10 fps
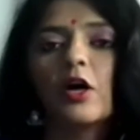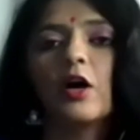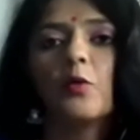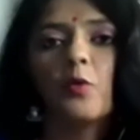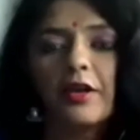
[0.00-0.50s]

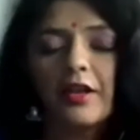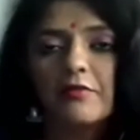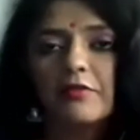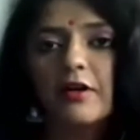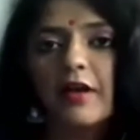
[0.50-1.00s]
So
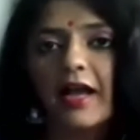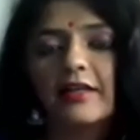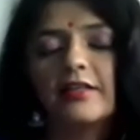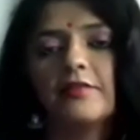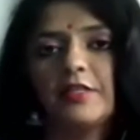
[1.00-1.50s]
whatever
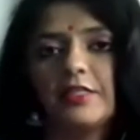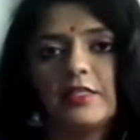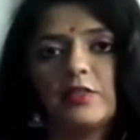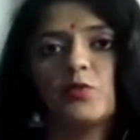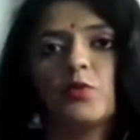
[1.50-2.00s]

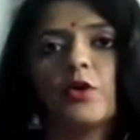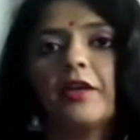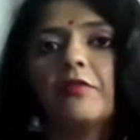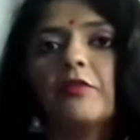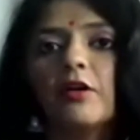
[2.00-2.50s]
activities,
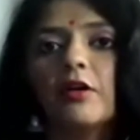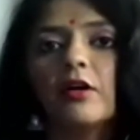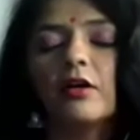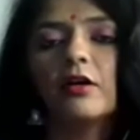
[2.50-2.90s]
whatever